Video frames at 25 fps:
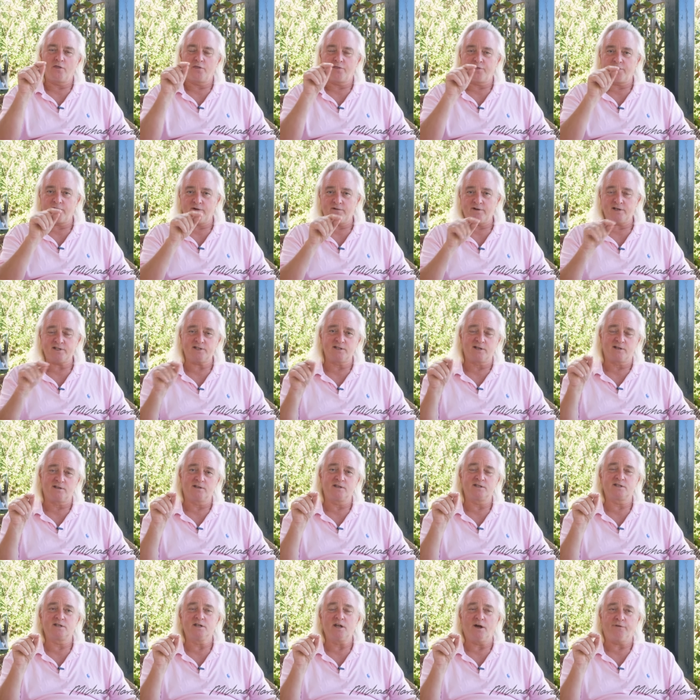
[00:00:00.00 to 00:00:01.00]
Theoretically,
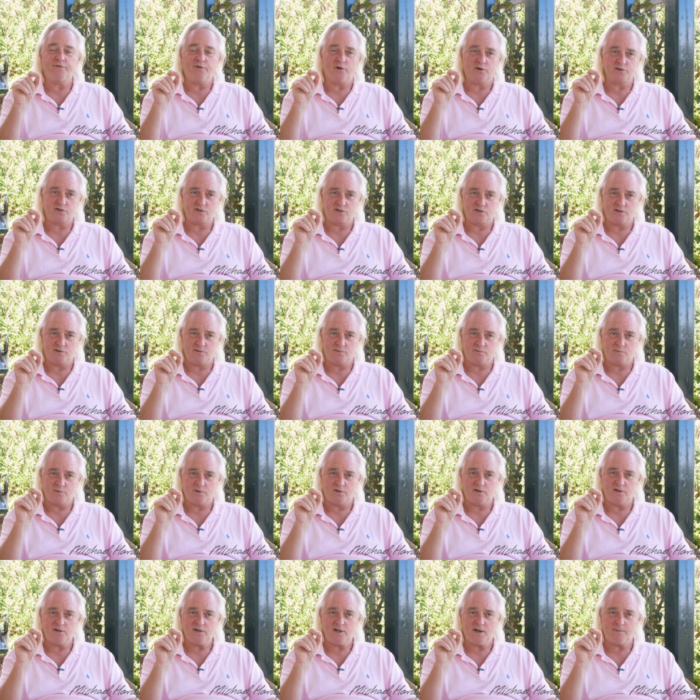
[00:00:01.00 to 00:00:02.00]
there's enough oxygen
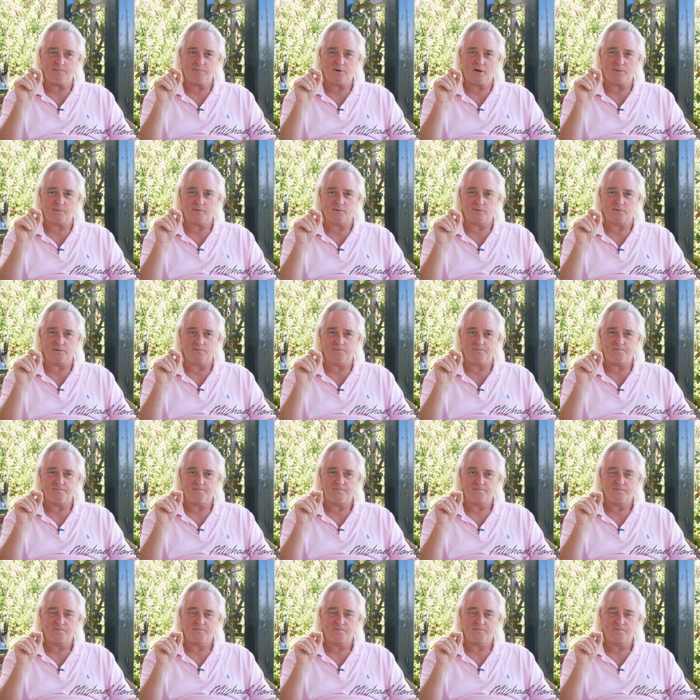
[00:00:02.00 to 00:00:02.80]
within that bubble